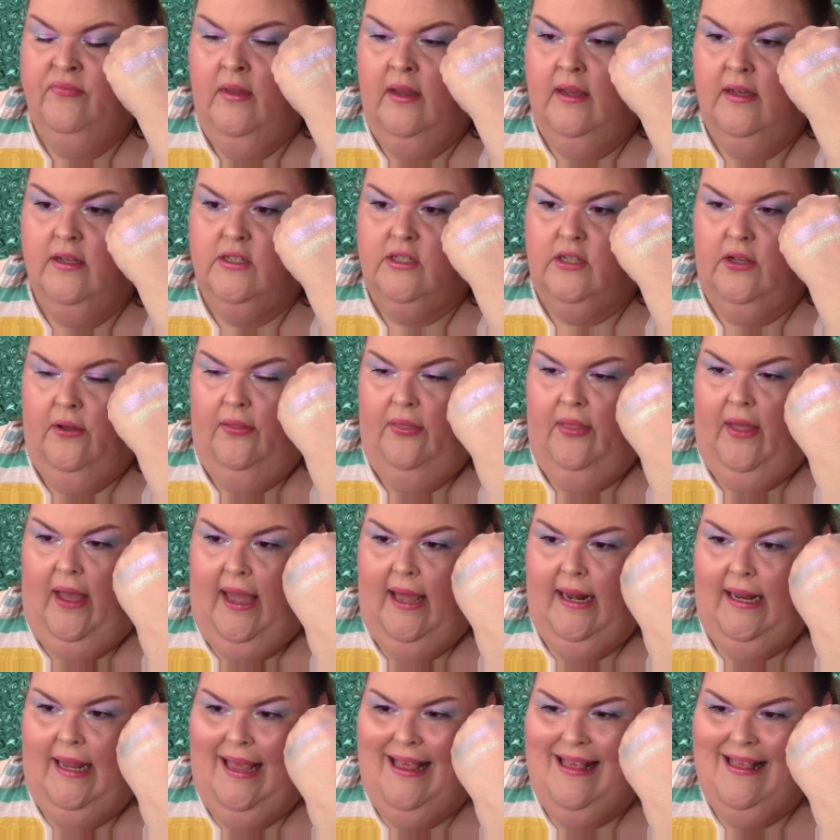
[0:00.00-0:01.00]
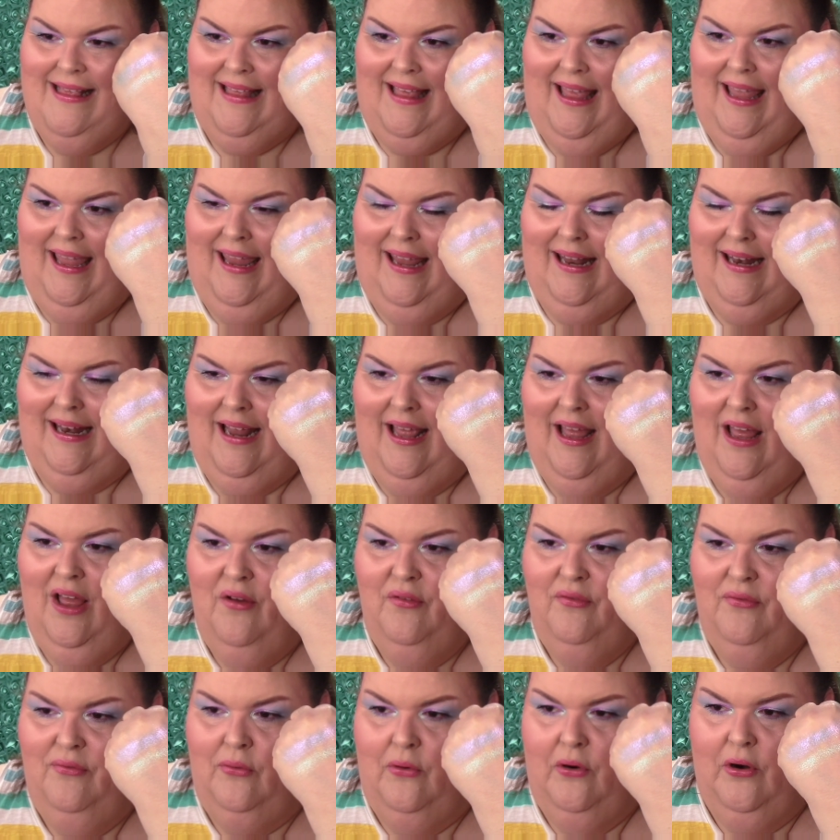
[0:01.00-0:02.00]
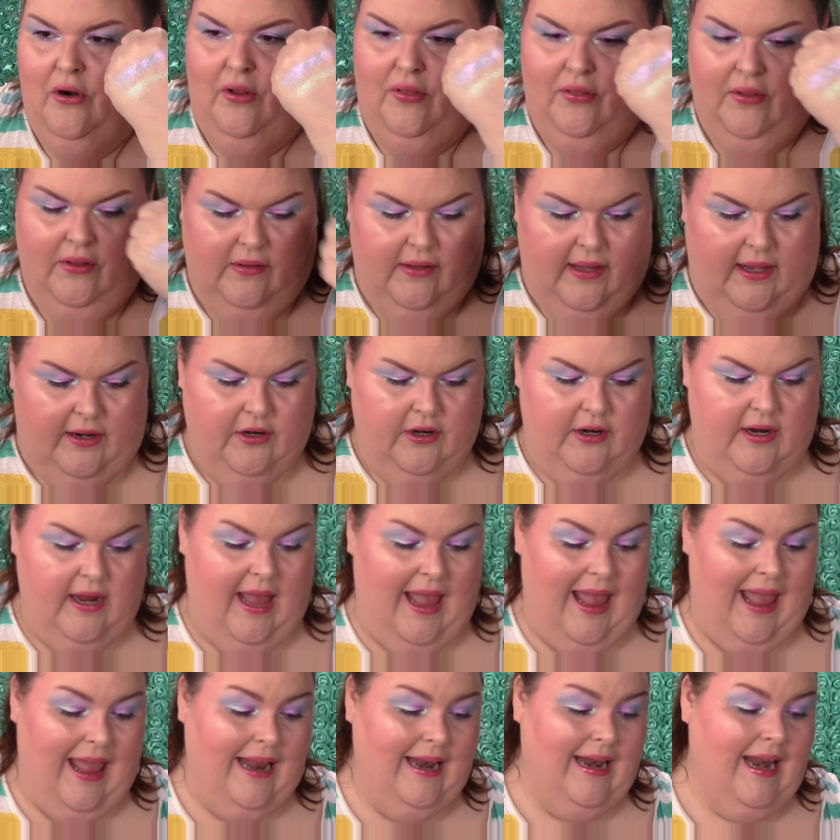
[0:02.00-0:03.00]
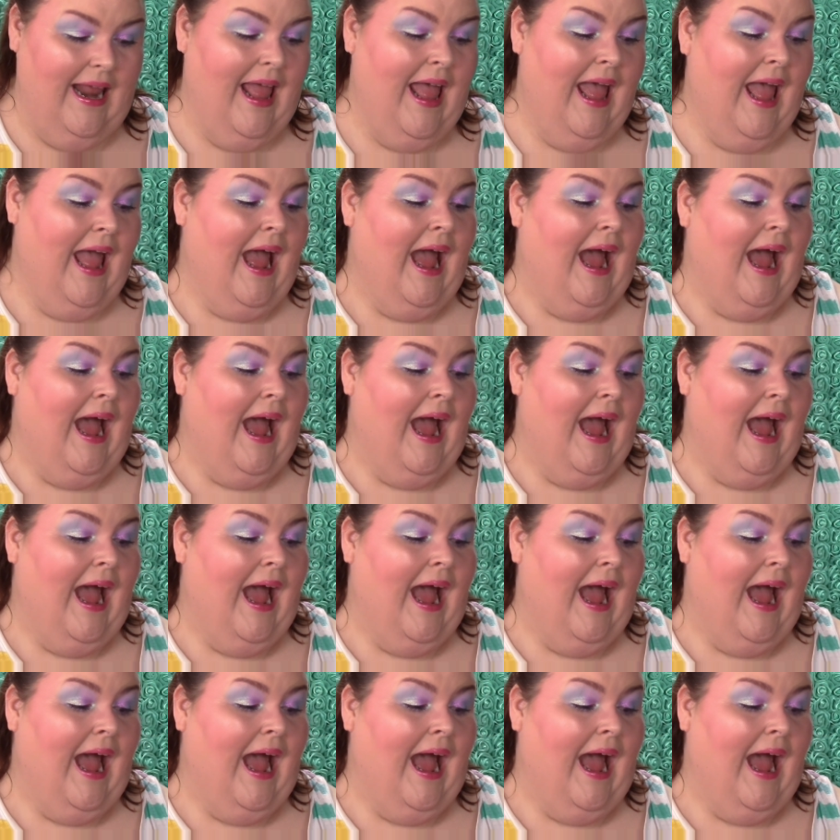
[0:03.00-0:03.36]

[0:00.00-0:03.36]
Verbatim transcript: So that is in for the letter N.